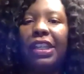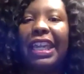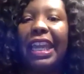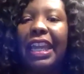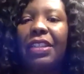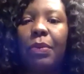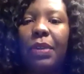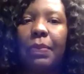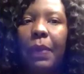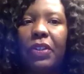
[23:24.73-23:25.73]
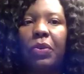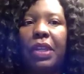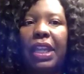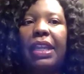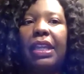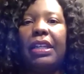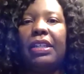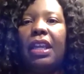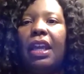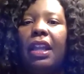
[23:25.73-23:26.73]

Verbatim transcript: kids with special needs.